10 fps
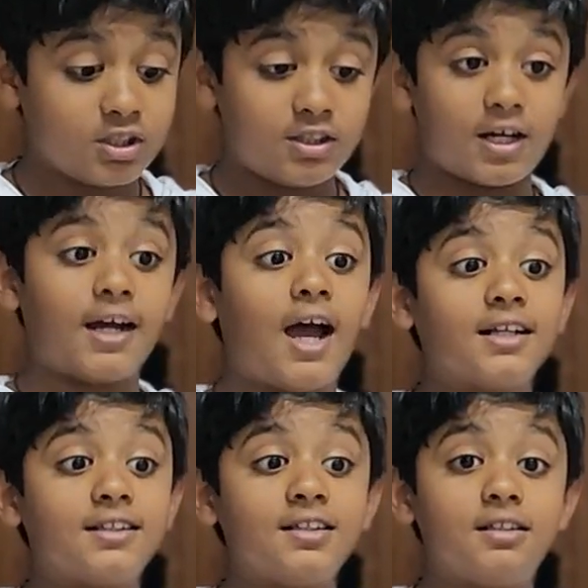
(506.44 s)

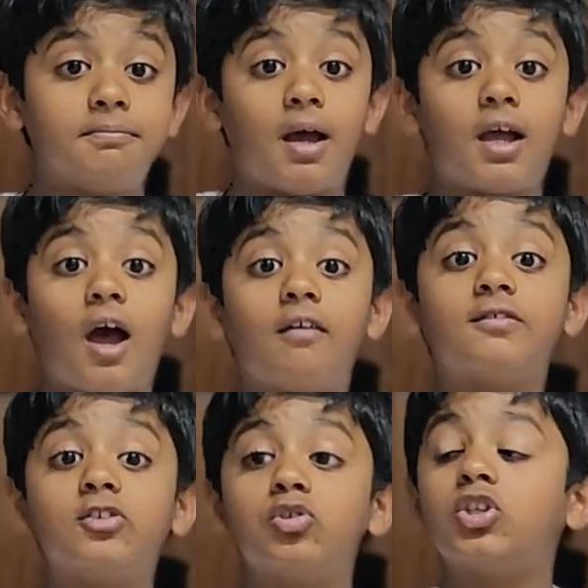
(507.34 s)
Diancie's Mega
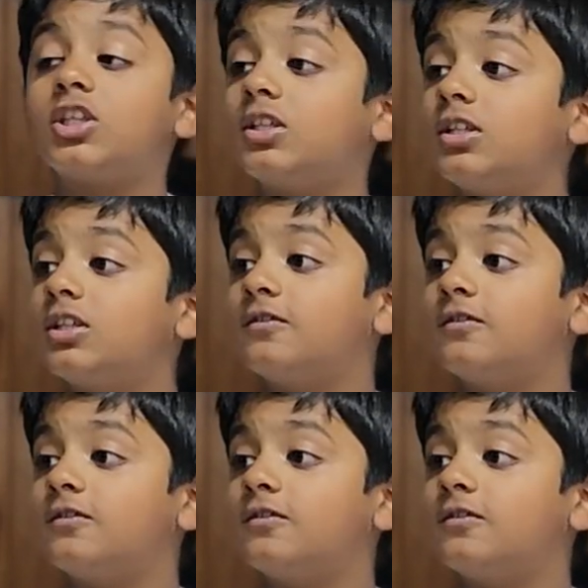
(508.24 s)
Evolution,